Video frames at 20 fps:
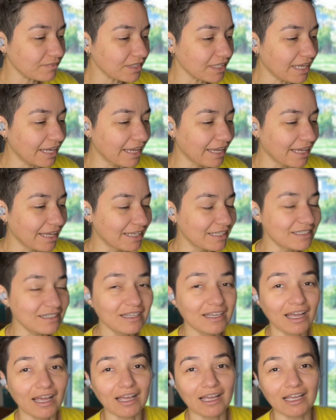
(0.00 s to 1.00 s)
and
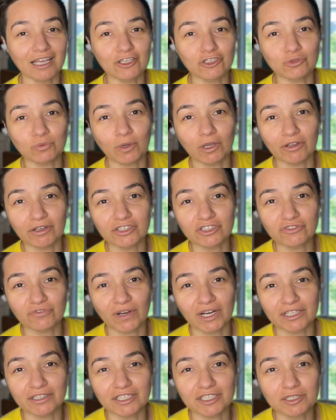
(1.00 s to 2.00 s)
as well as
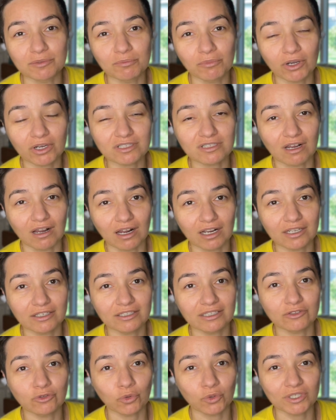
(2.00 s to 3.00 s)
finally some book talk
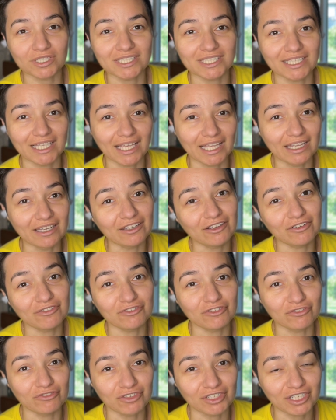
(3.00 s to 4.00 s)
towards the end of
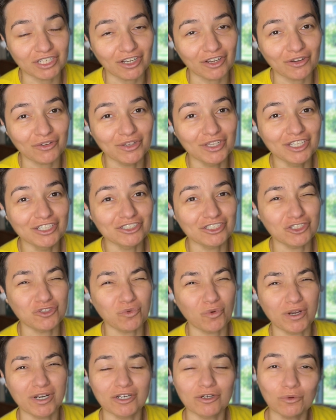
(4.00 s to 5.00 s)
the video. So just
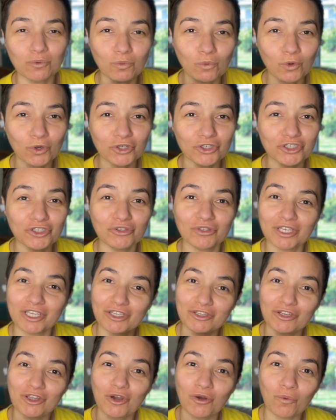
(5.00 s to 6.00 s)
wanted to warn you, let you
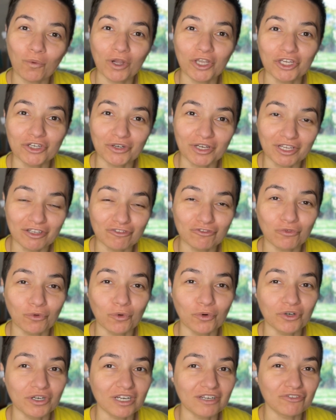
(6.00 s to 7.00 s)
know what you're in
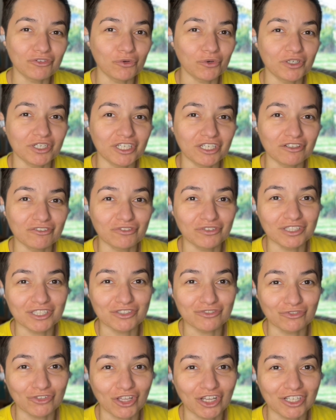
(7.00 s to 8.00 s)
for if you are here for this
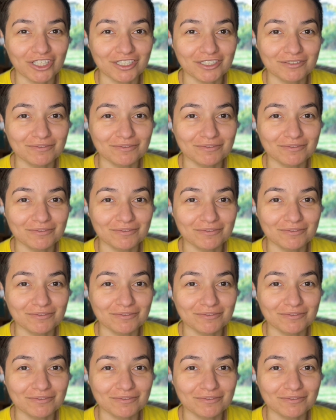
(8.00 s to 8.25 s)
vlog.